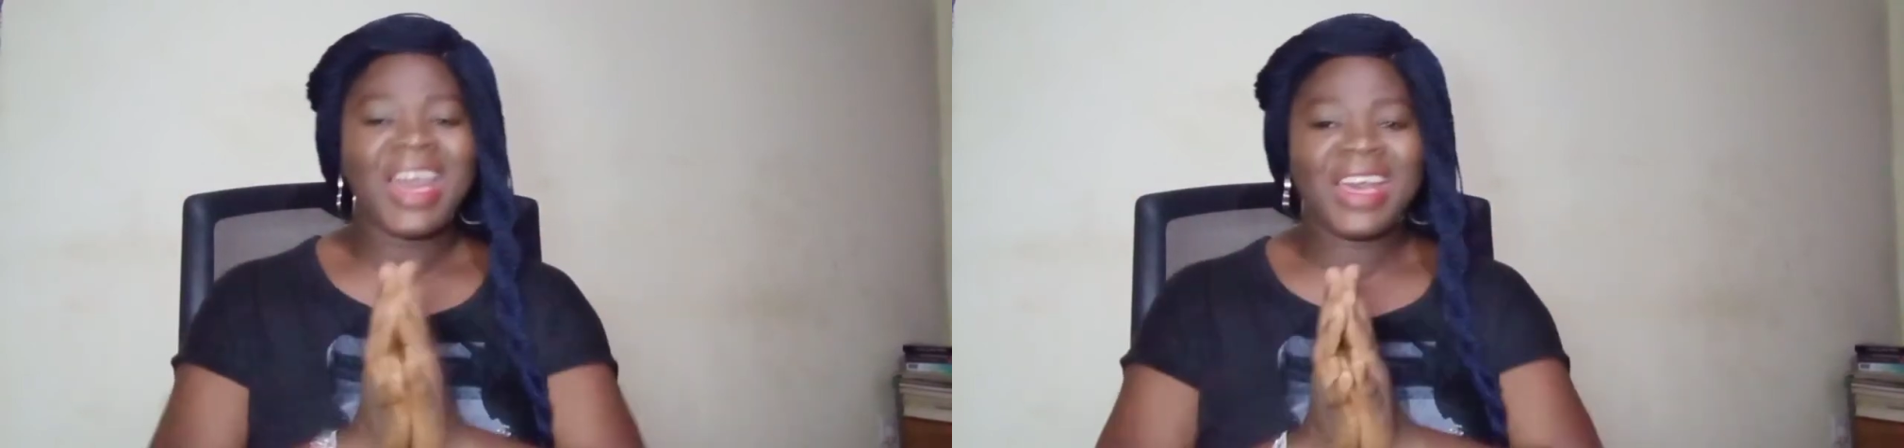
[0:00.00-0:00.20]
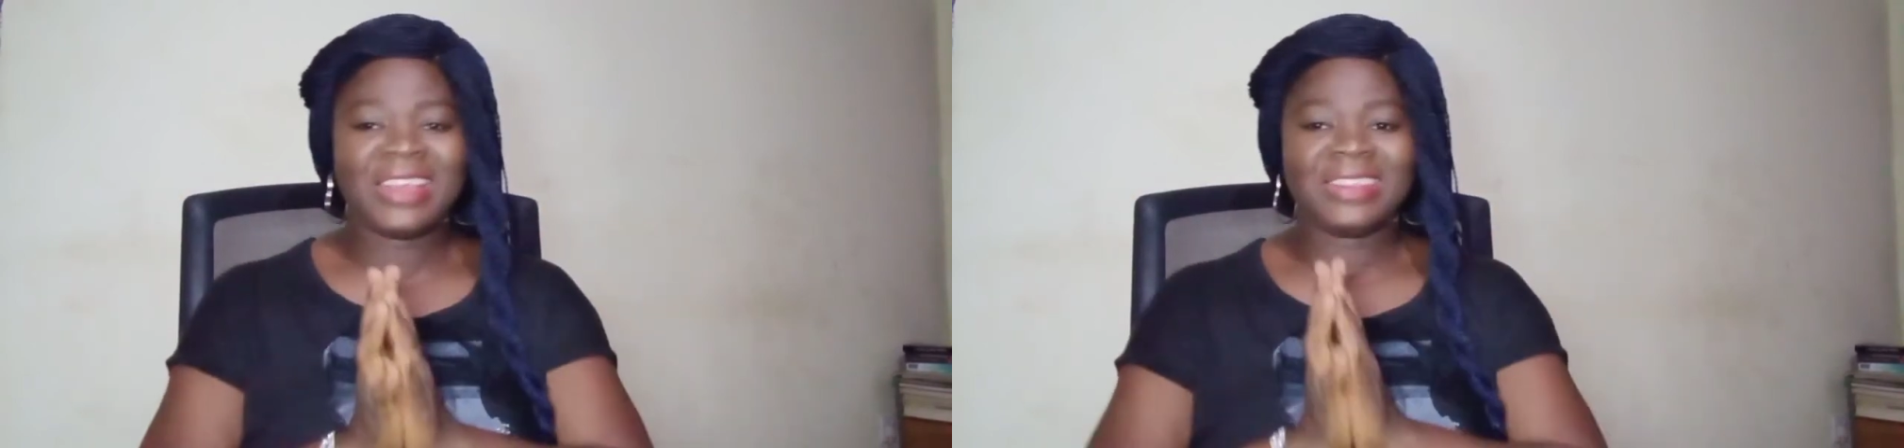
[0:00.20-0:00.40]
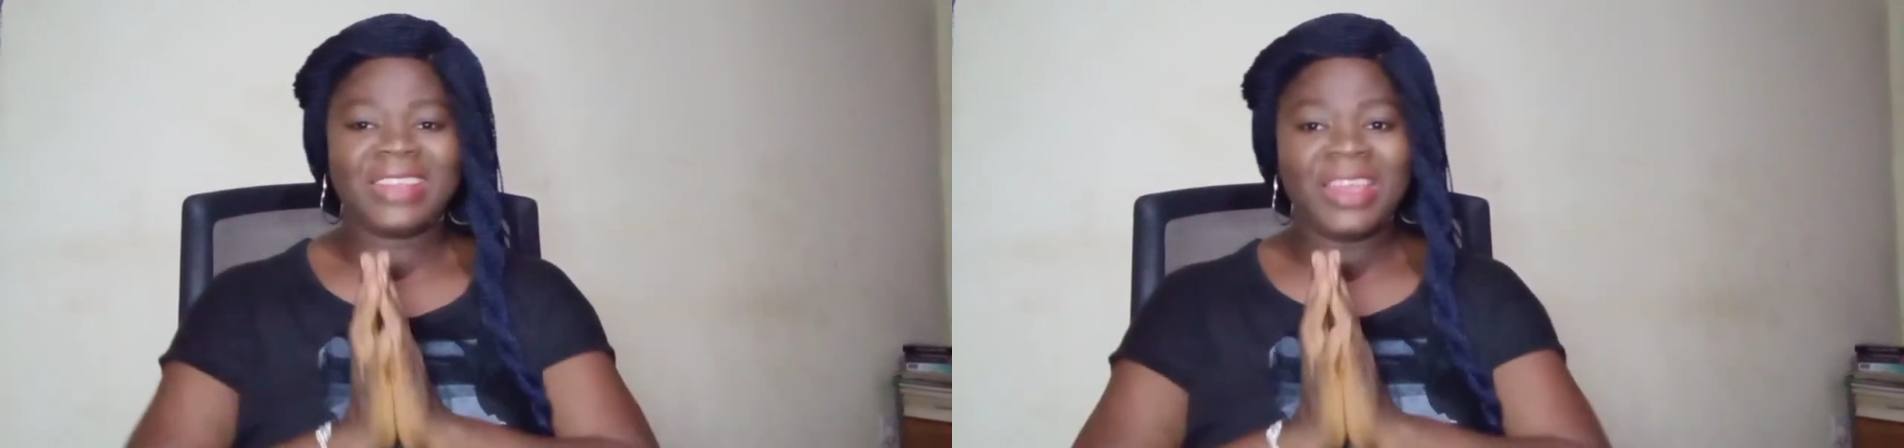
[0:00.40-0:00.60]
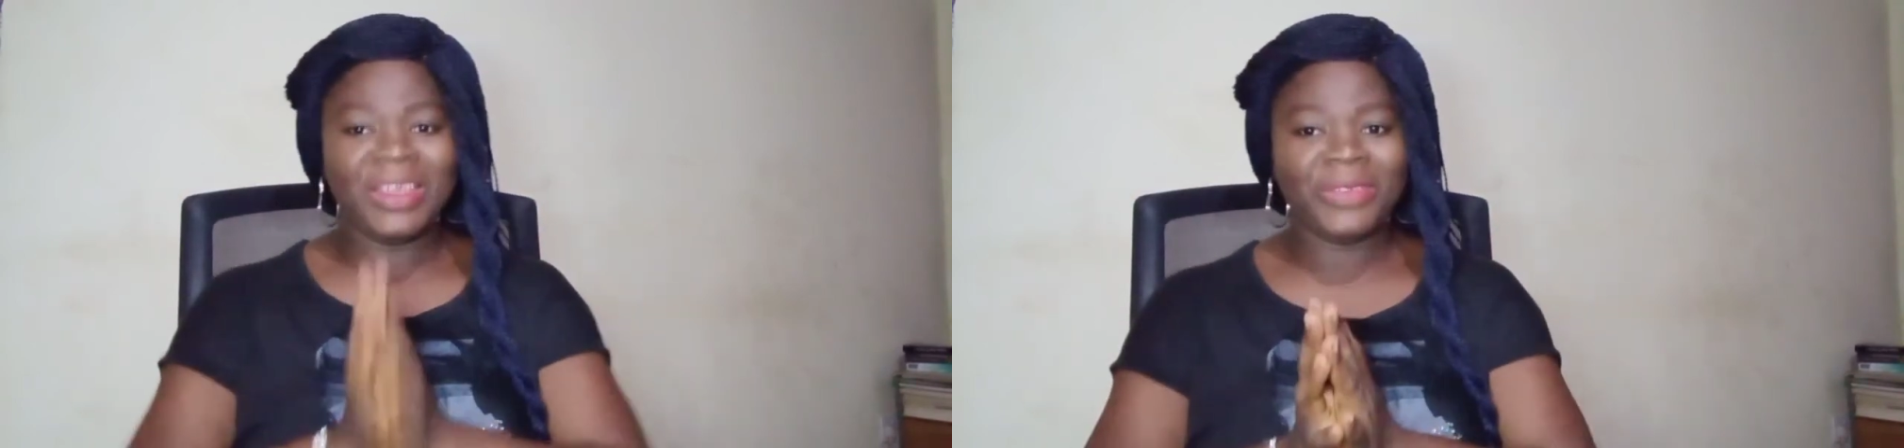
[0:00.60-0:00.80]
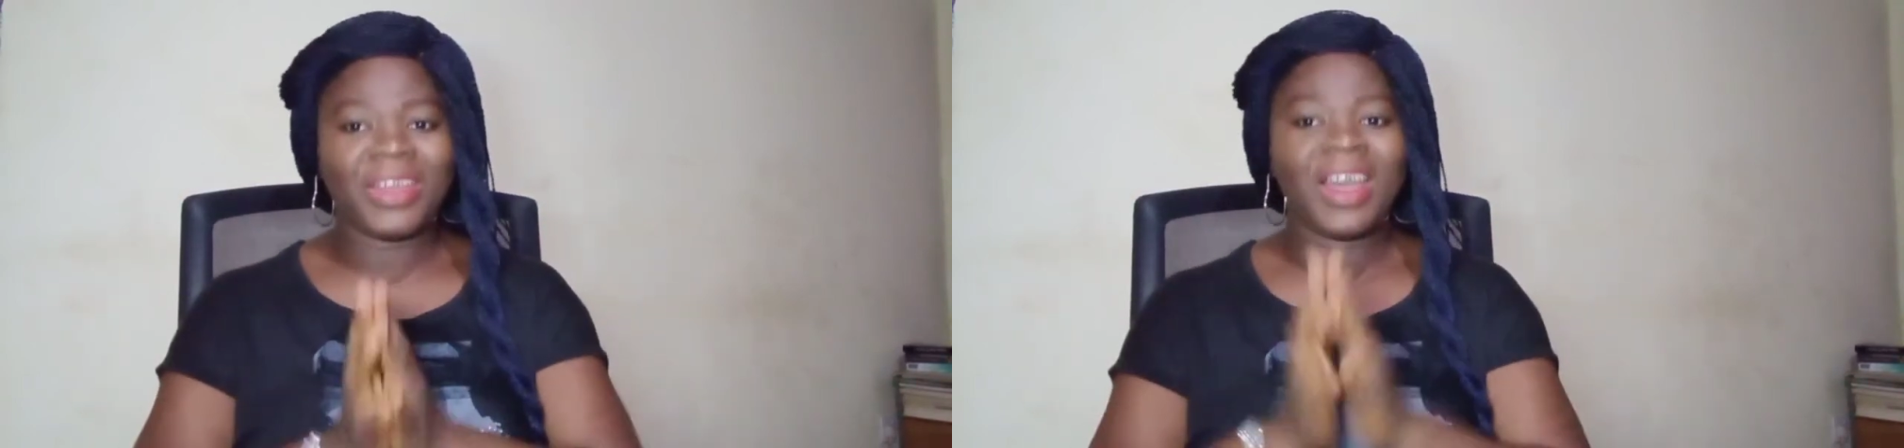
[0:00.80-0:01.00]
has
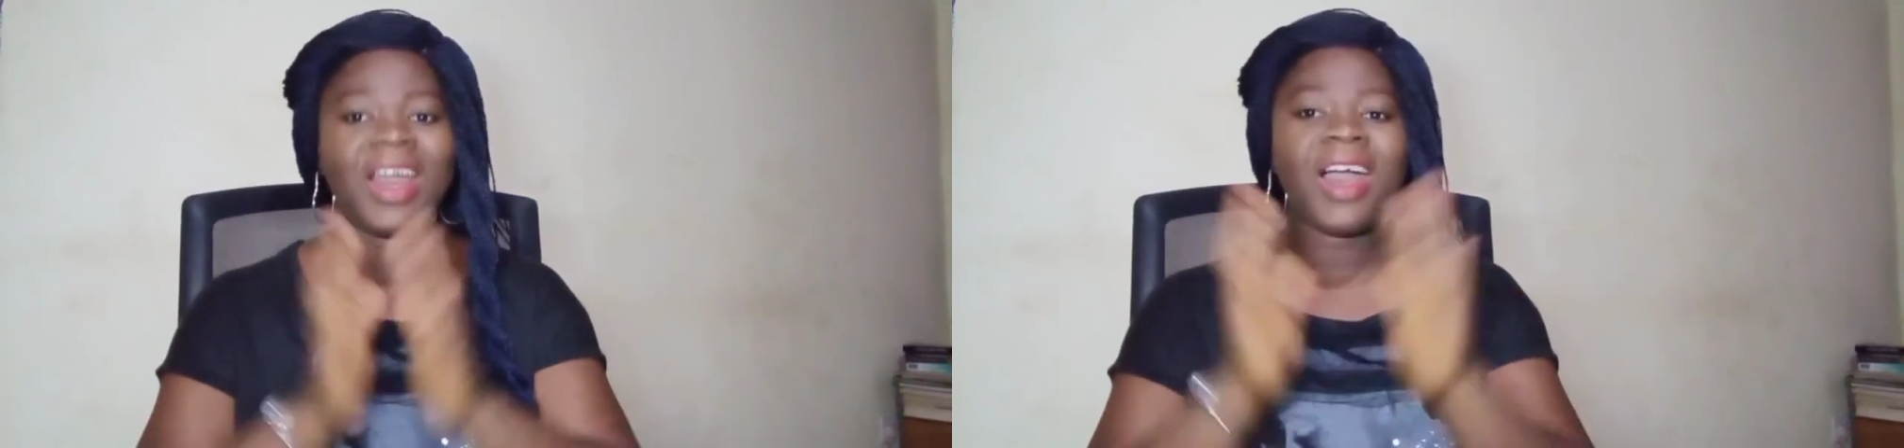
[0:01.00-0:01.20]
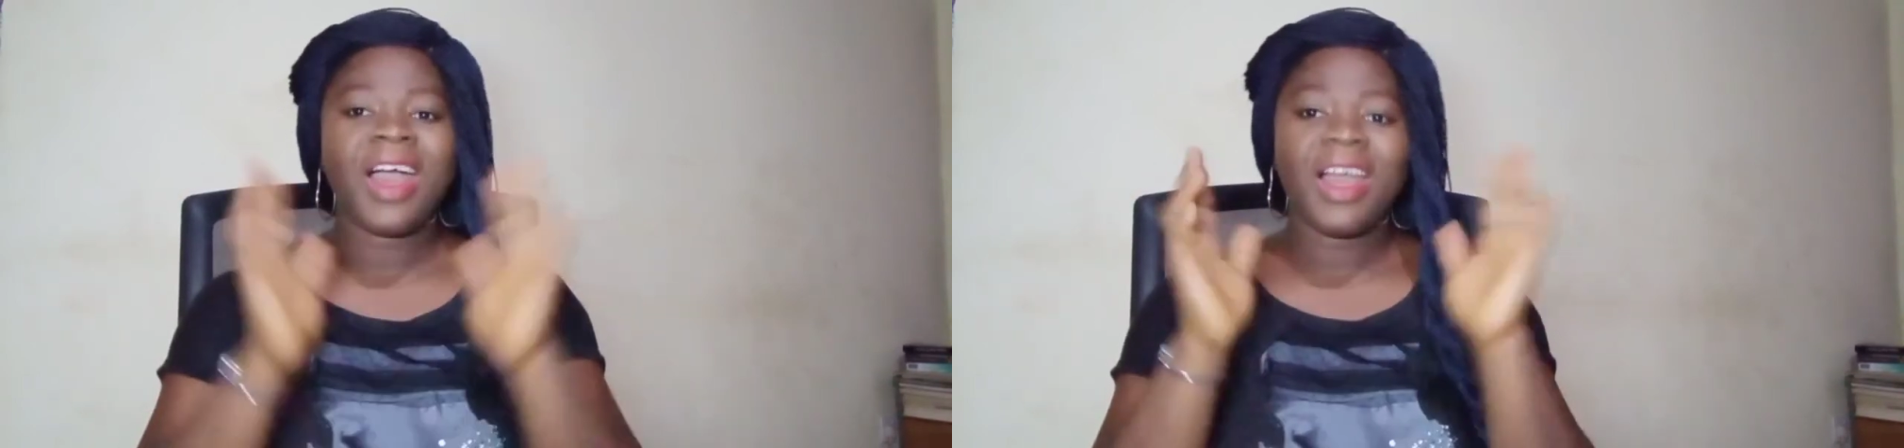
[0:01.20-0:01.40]
ever